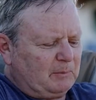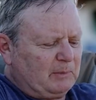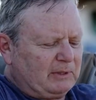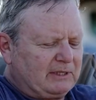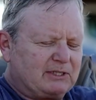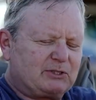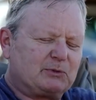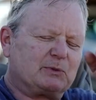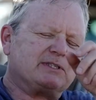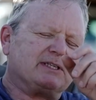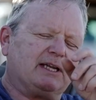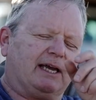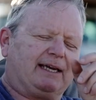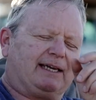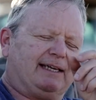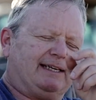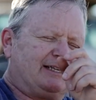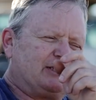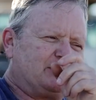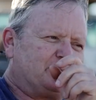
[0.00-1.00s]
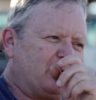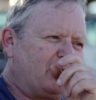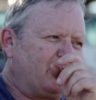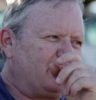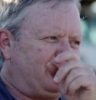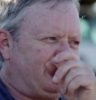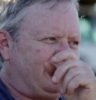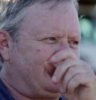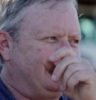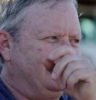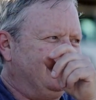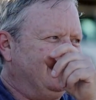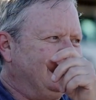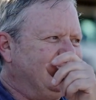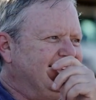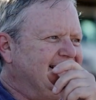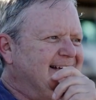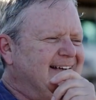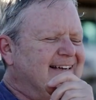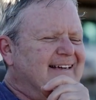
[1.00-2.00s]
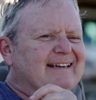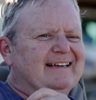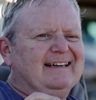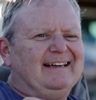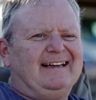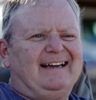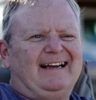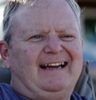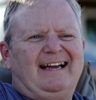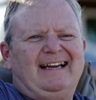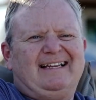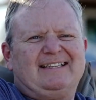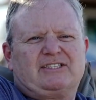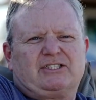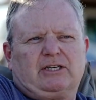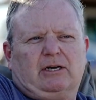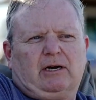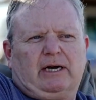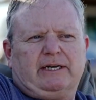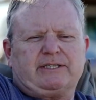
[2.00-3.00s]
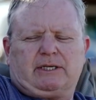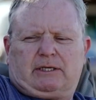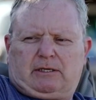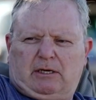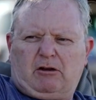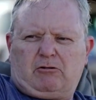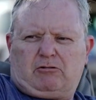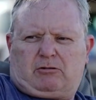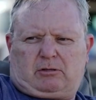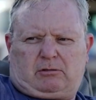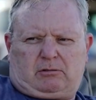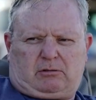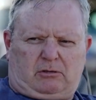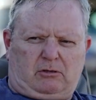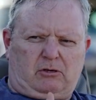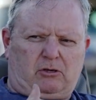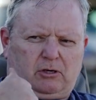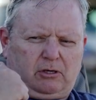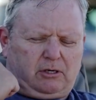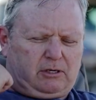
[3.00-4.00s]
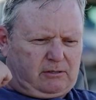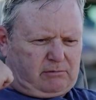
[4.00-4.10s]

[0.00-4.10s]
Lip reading: But this was like an experiment. And so I said, low third,